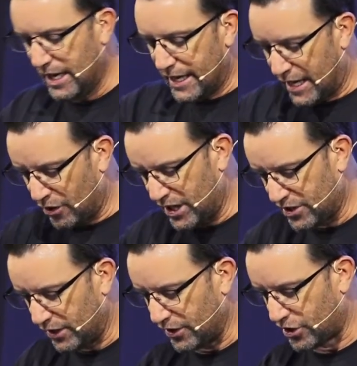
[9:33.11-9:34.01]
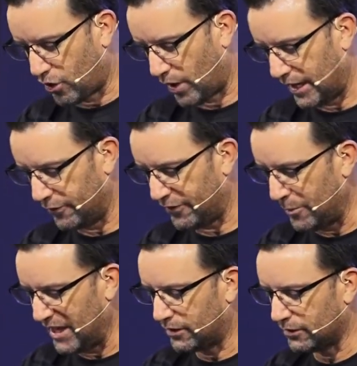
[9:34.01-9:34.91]
Here it is on the screen
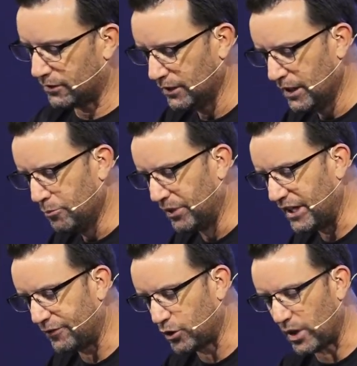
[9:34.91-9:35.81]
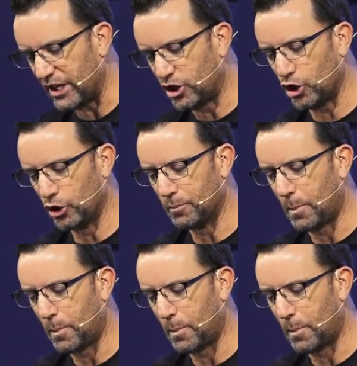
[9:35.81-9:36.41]
fundamental belief 22.